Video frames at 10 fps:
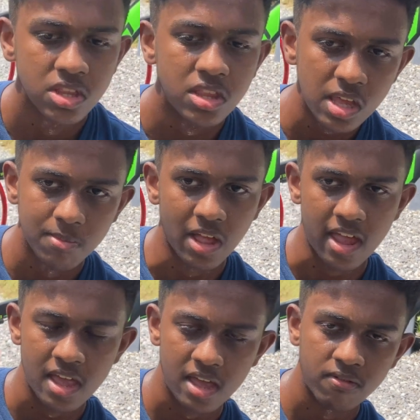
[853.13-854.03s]
tip that I
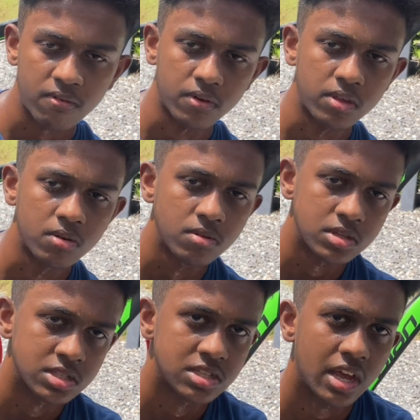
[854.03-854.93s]
have for you
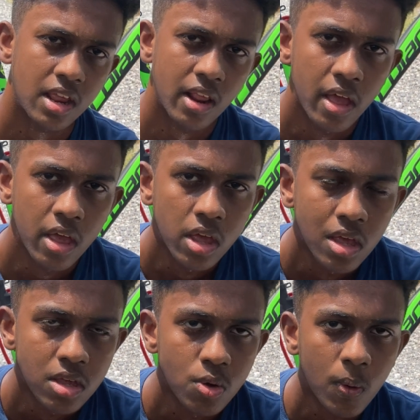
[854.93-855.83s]
is that
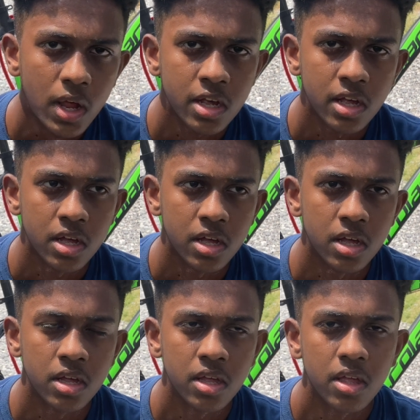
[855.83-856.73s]
you want to
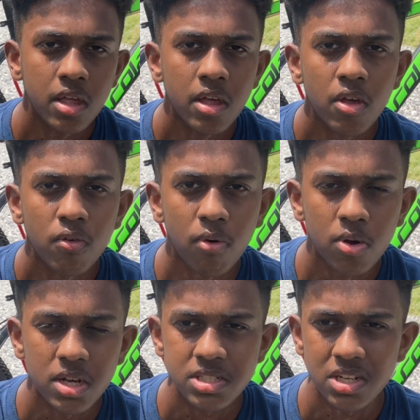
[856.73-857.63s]

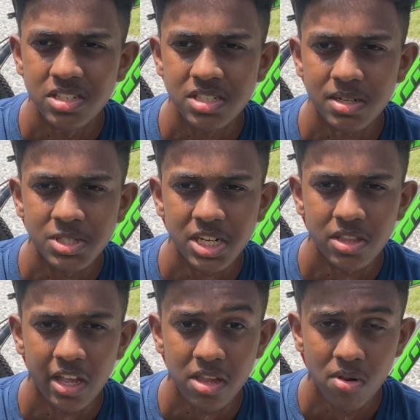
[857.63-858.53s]
focus on a subject
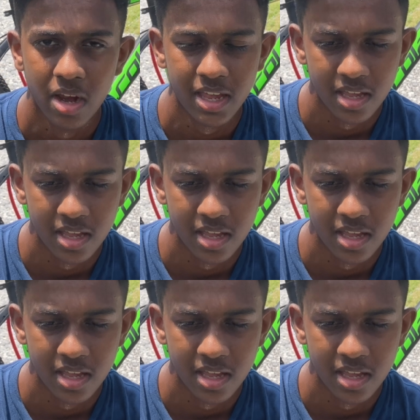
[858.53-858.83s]
that you like